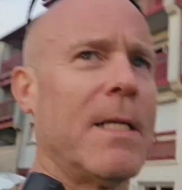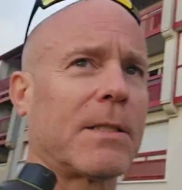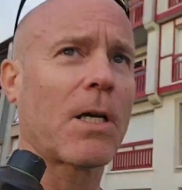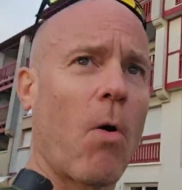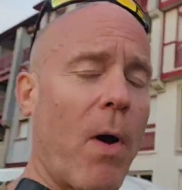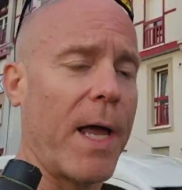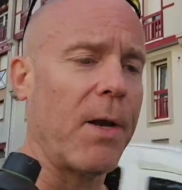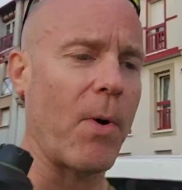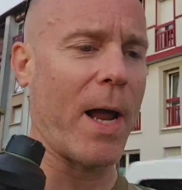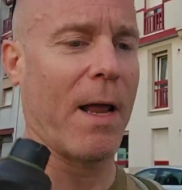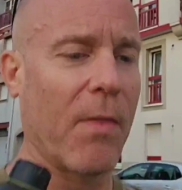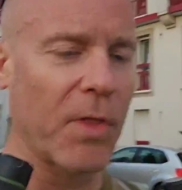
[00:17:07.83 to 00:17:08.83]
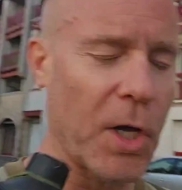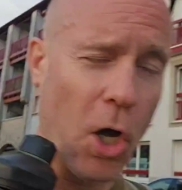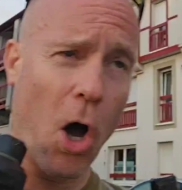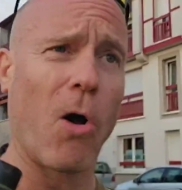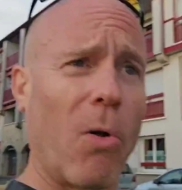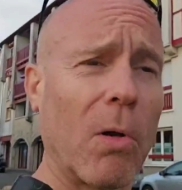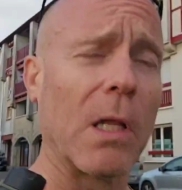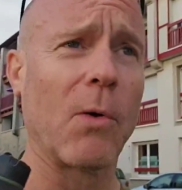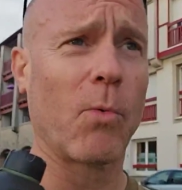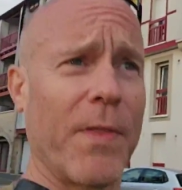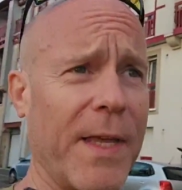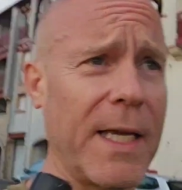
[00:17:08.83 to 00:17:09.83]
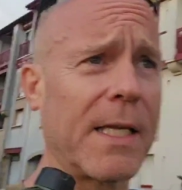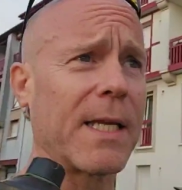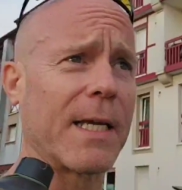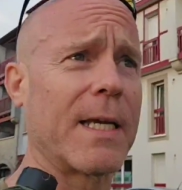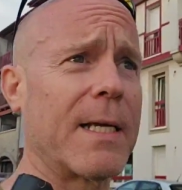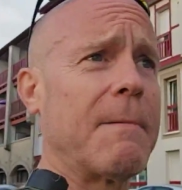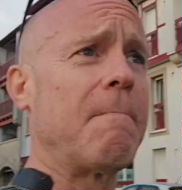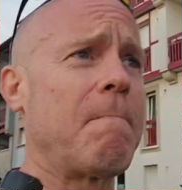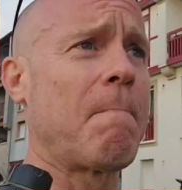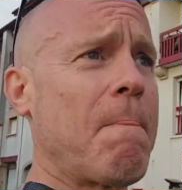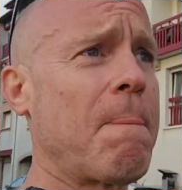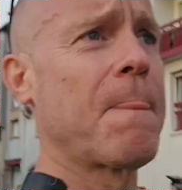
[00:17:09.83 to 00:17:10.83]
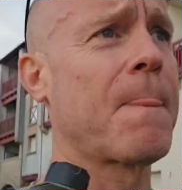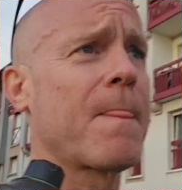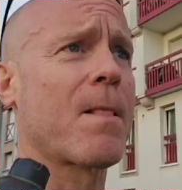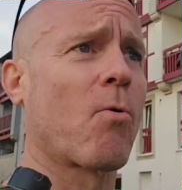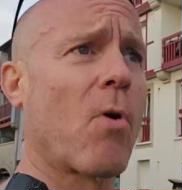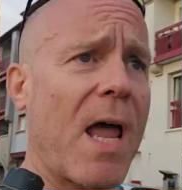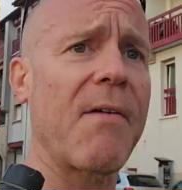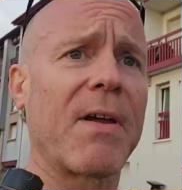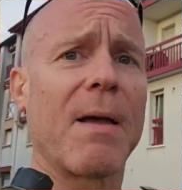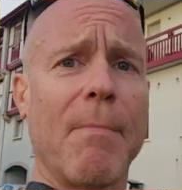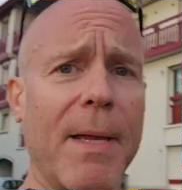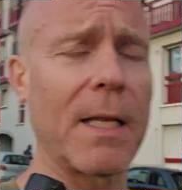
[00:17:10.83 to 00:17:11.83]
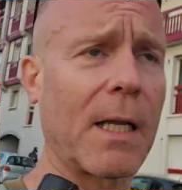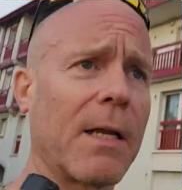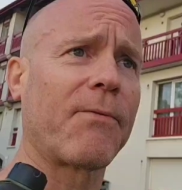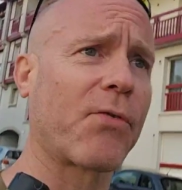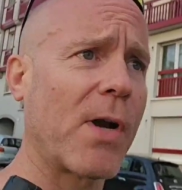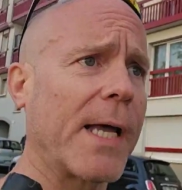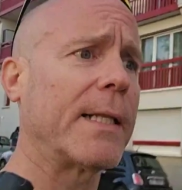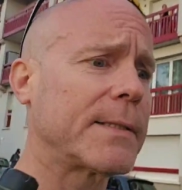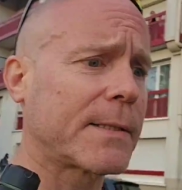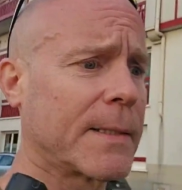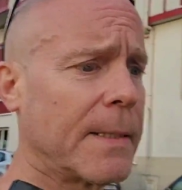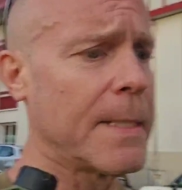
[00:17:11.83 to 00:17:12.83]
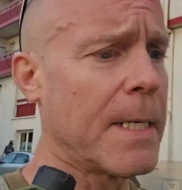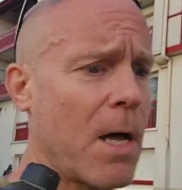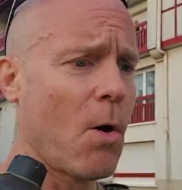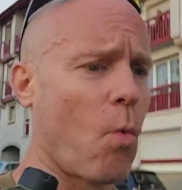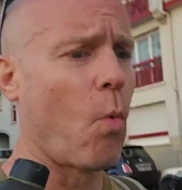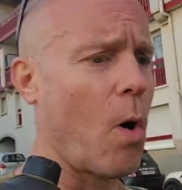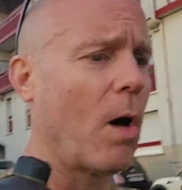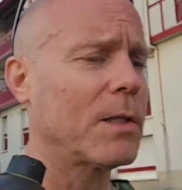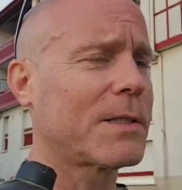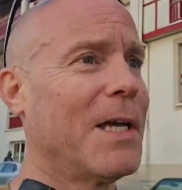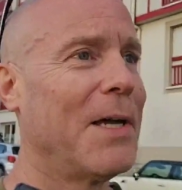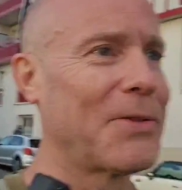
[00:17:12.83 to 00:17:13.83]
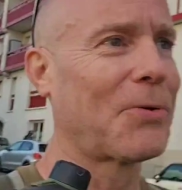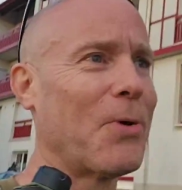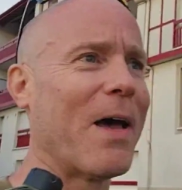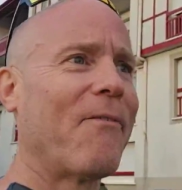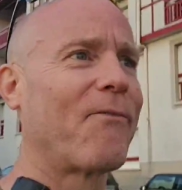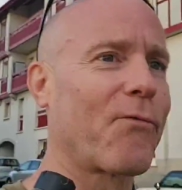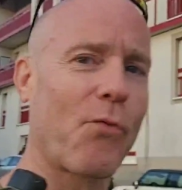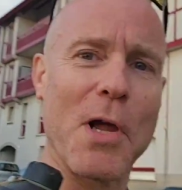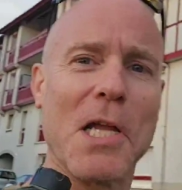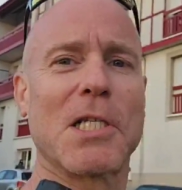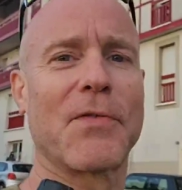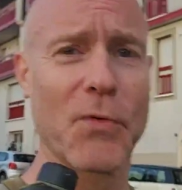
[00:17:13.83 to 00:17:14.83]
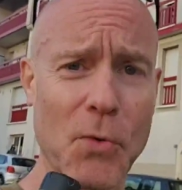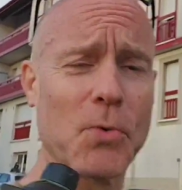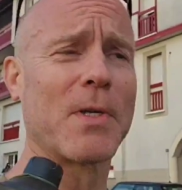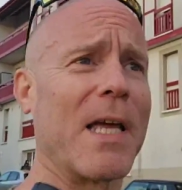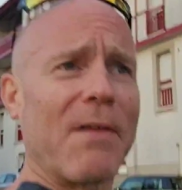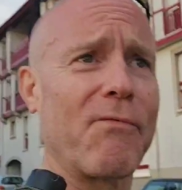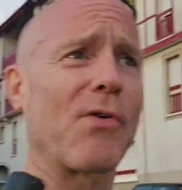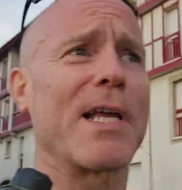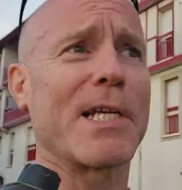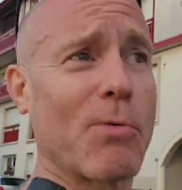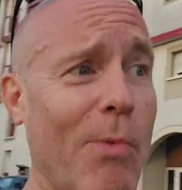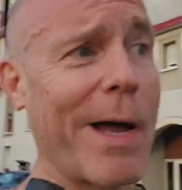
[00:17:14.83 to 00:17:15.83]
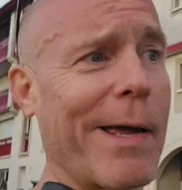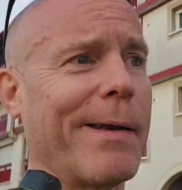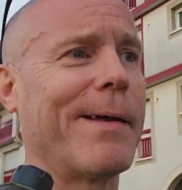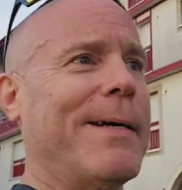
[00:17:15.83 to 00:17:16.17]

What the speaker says: So anyway, the goal with eating or having a meal in France was to have French food and French wine.